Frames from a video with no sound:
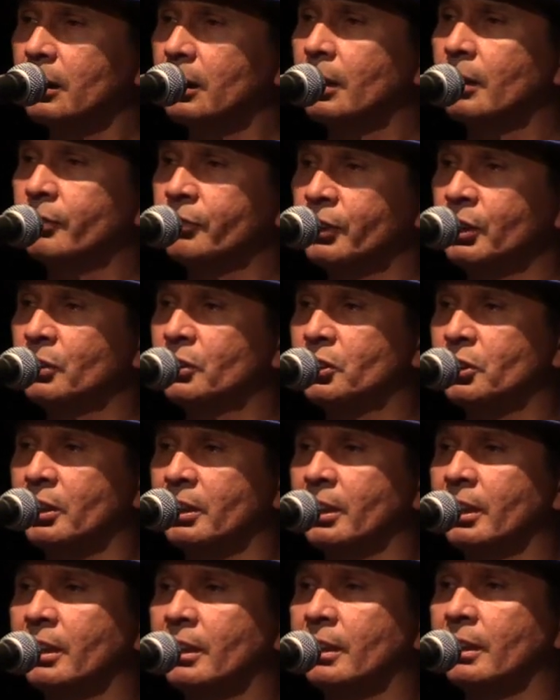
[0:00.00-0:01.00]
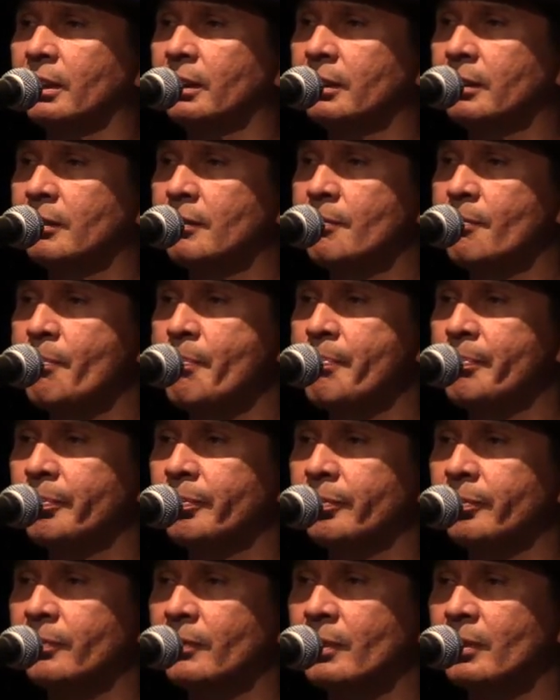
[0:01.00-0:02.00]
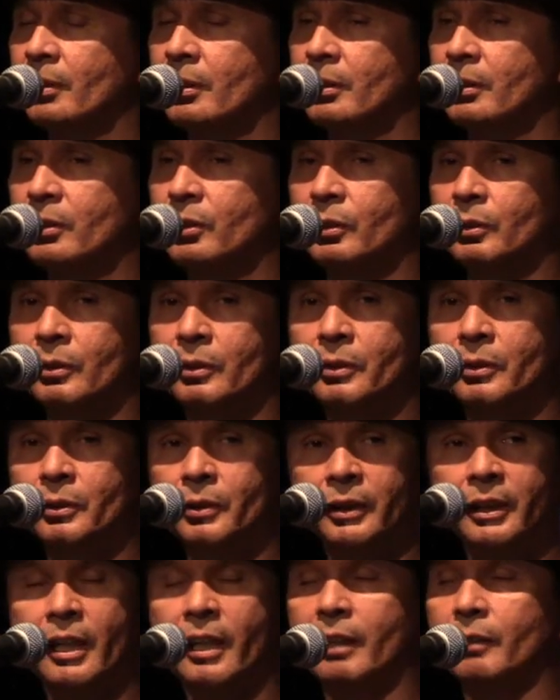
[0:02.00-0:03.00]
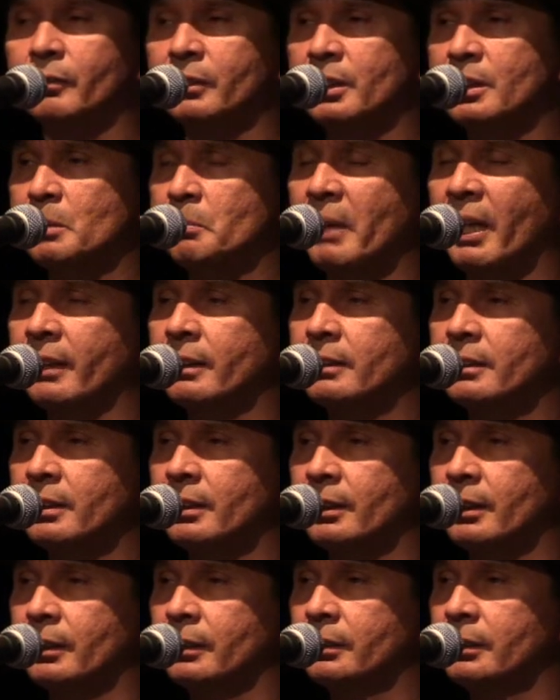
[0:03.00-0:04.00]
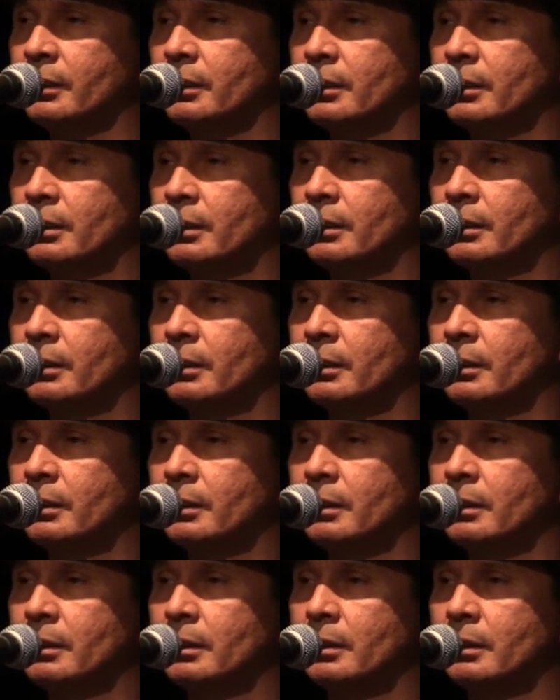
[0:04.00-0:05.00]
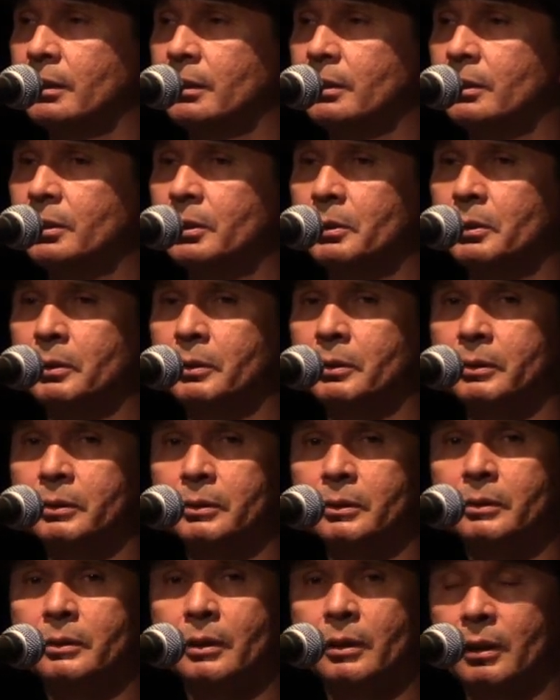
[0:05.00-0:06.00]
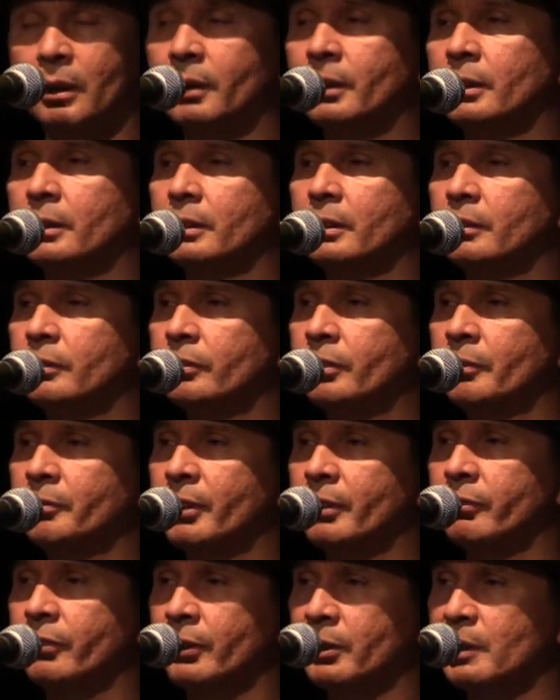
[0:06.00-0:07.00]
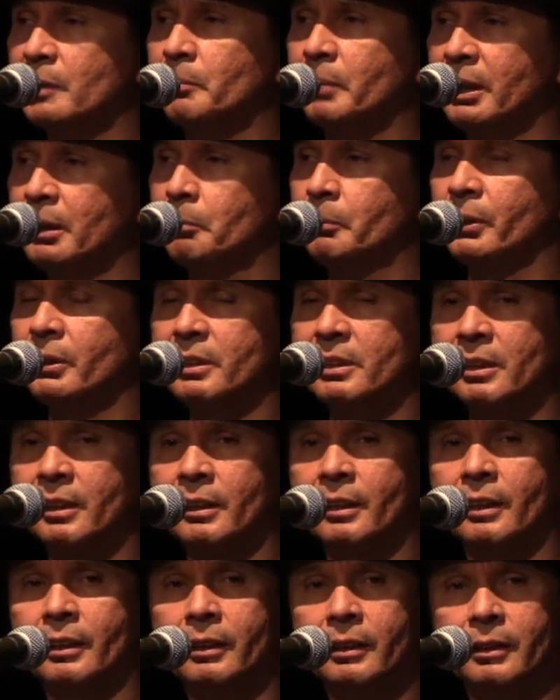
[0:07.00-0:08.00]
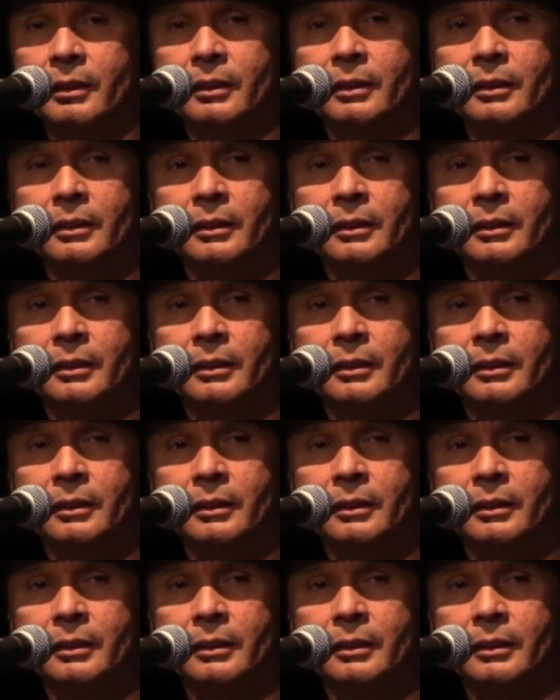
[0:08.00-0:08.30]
a future here, to create respect here, to learn from the first peoples here,